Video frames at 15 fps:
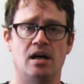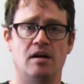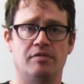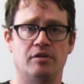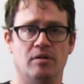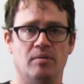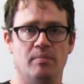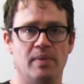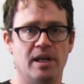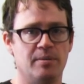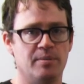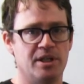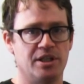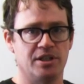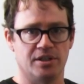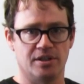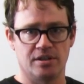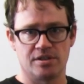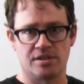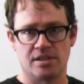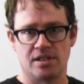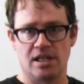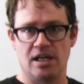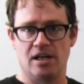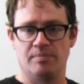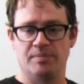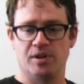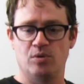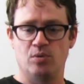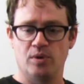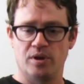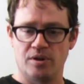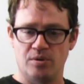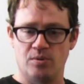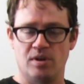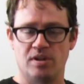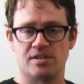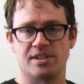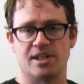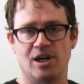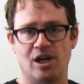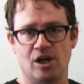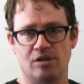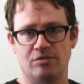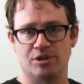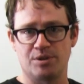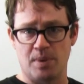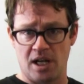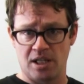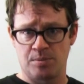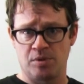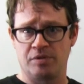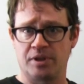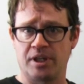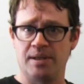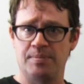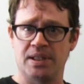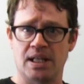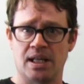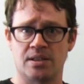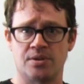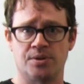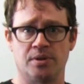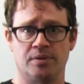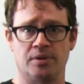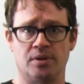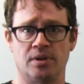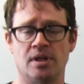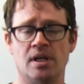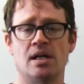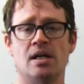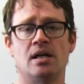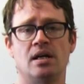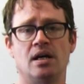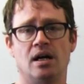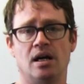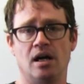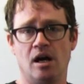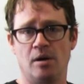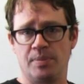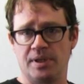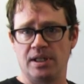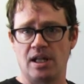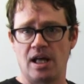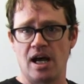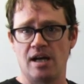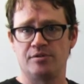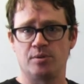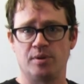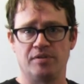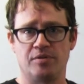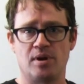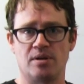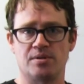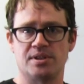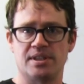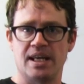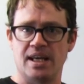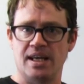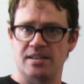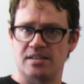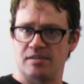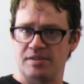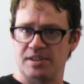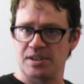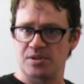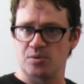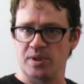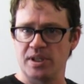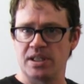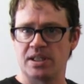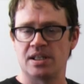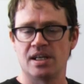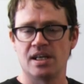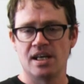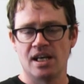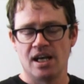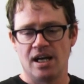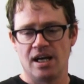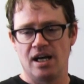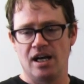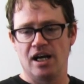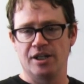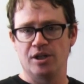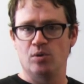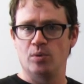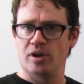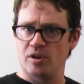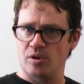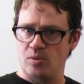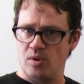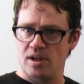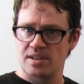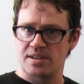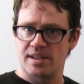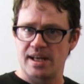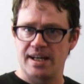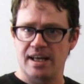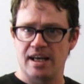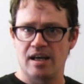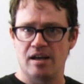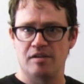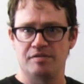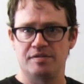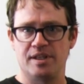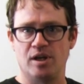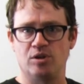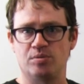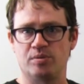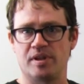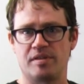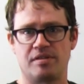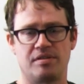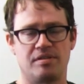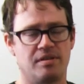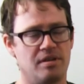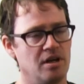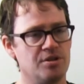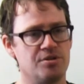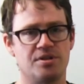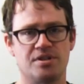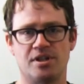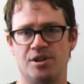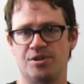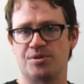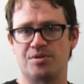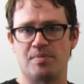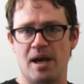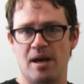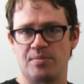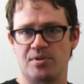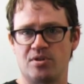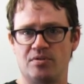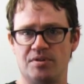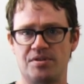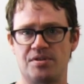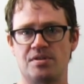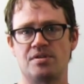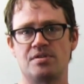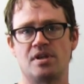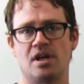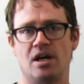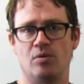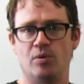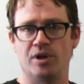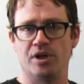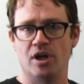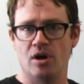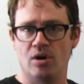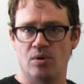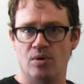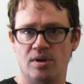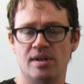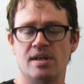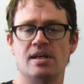for many, many years. We're the ones that are responsible for keeping that server up and alive 24 hours a day, 7 days a week. We're the ones that have dealt with hundreds and hundreds of map services. We know